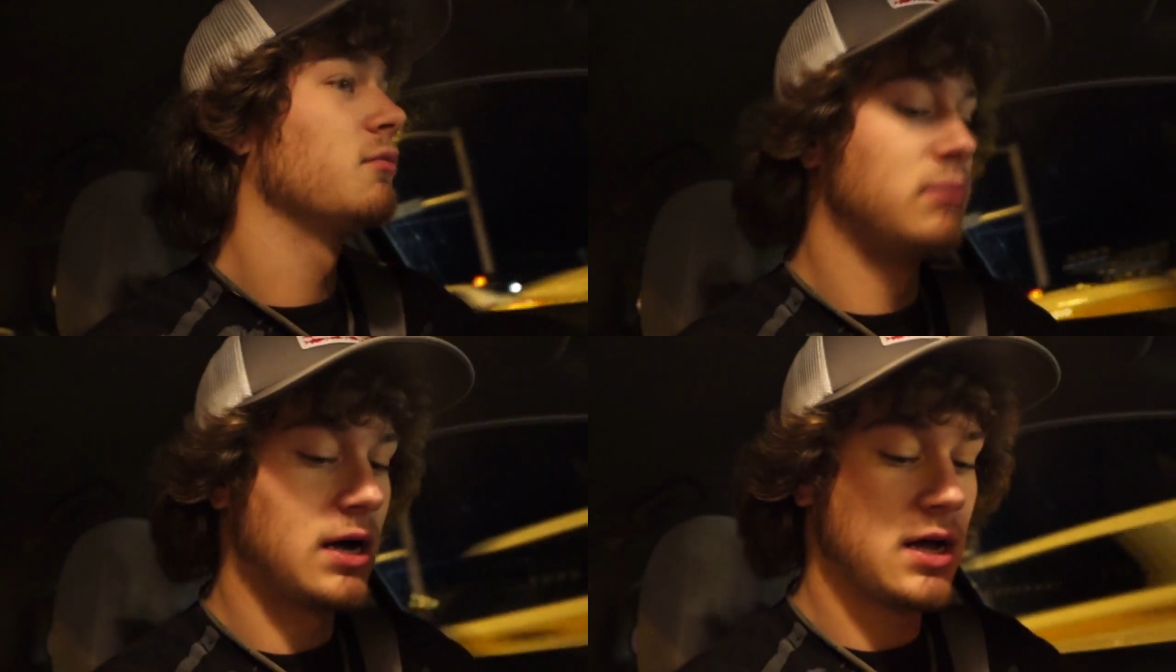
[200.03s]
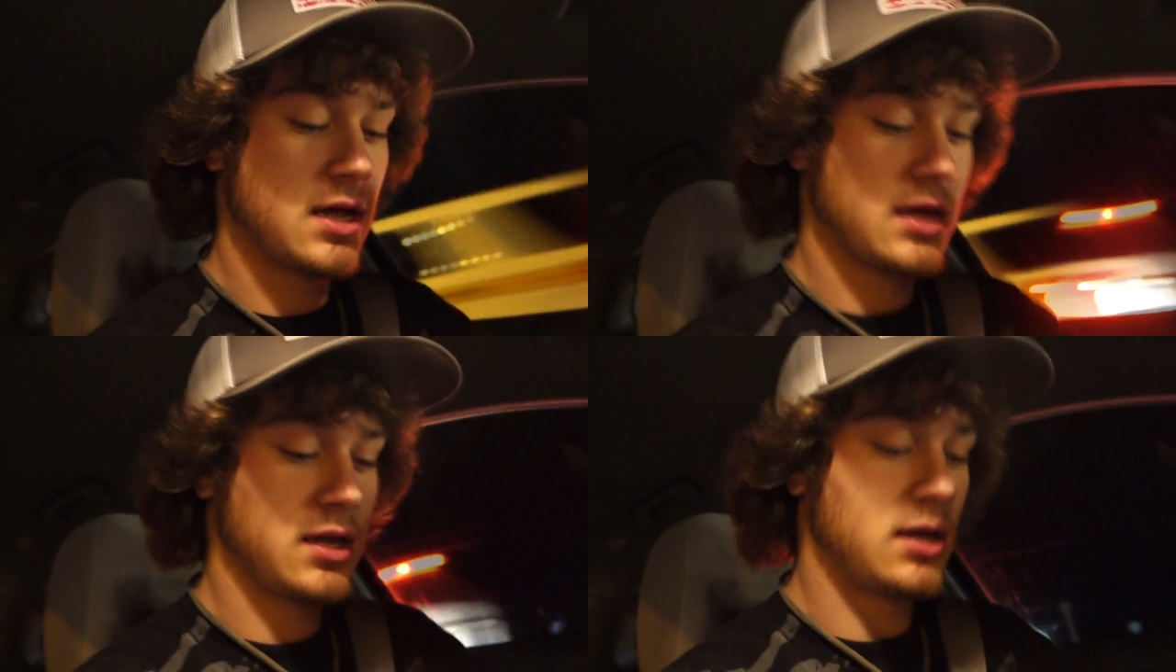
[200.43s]

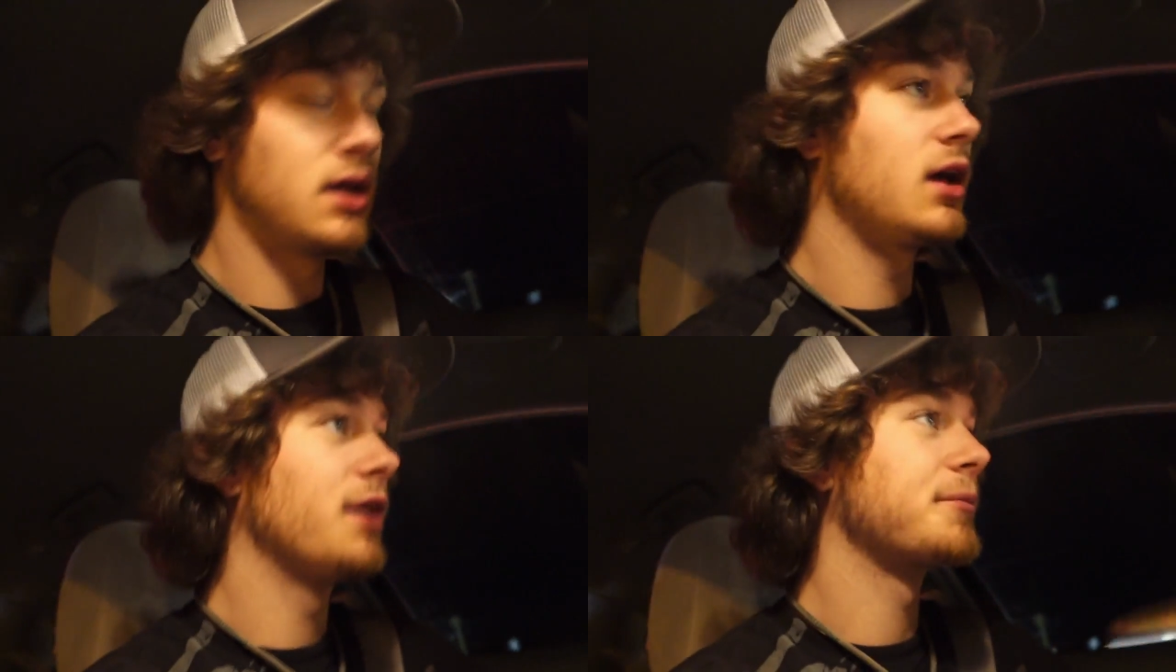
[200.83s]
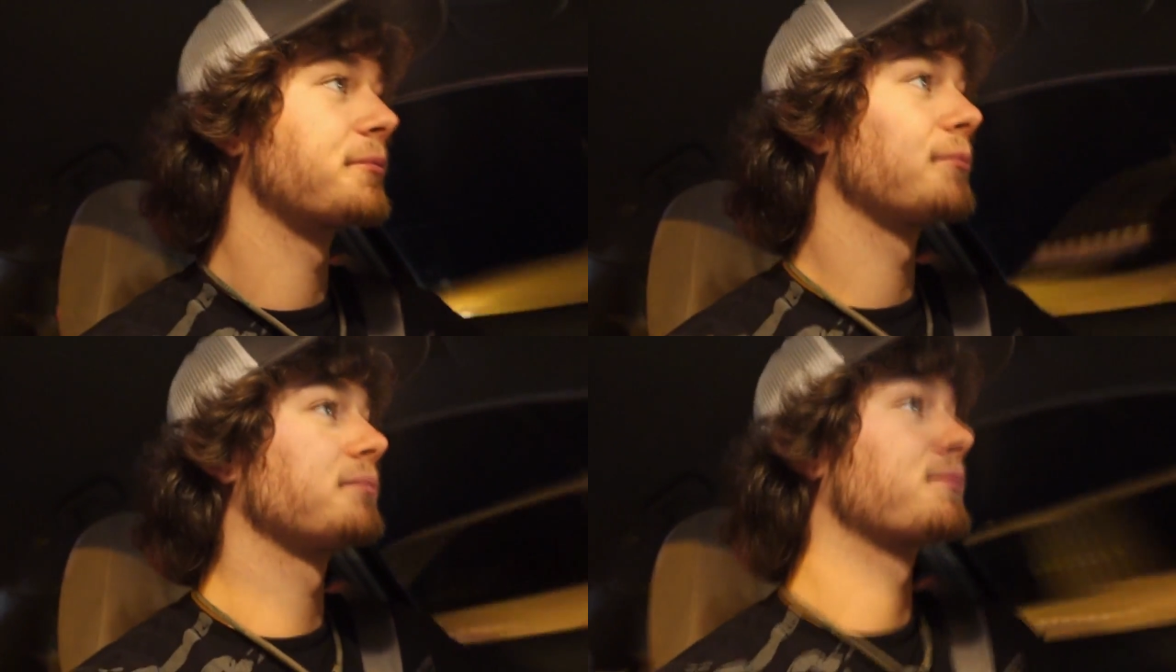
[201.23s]
But,
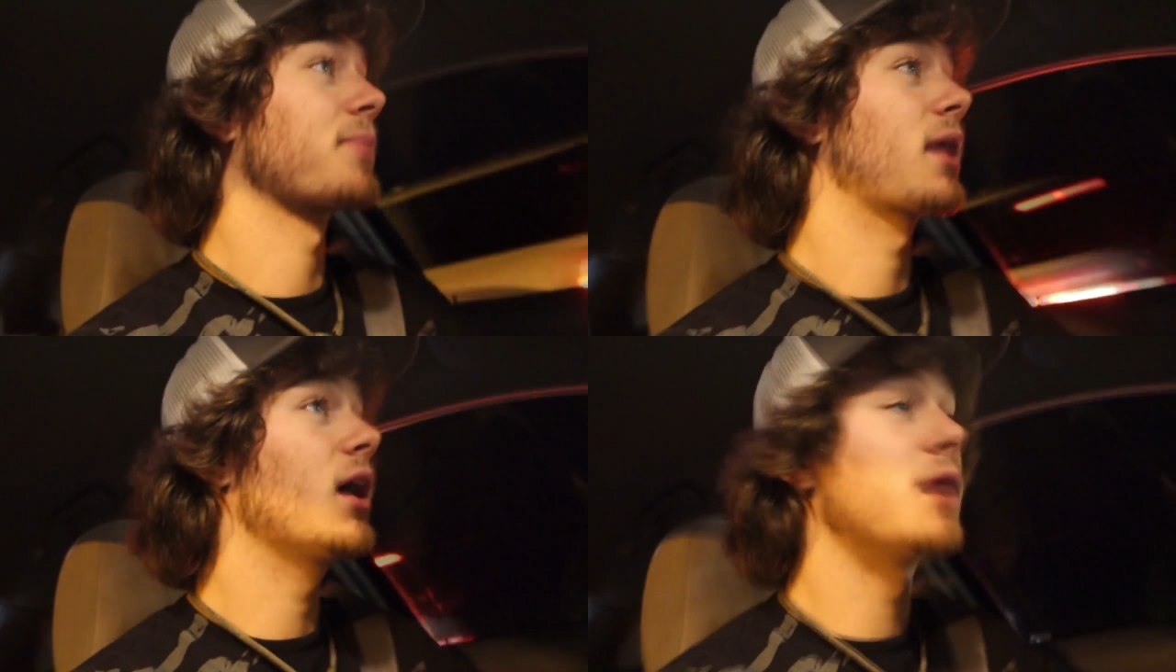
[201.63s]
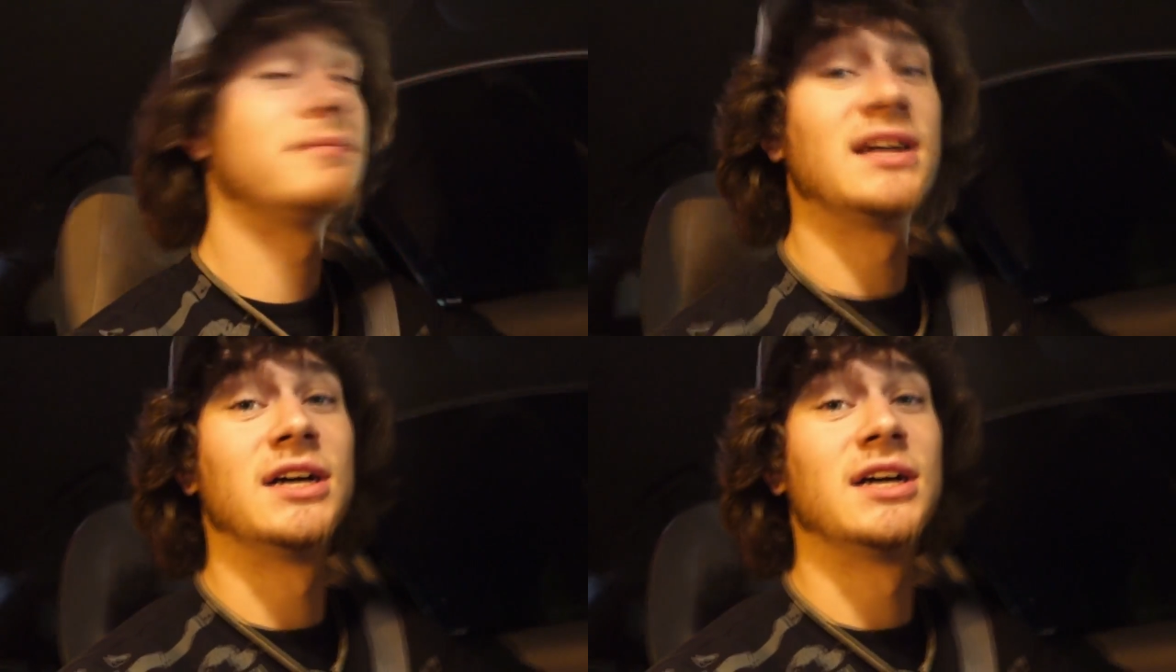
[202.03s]
yep.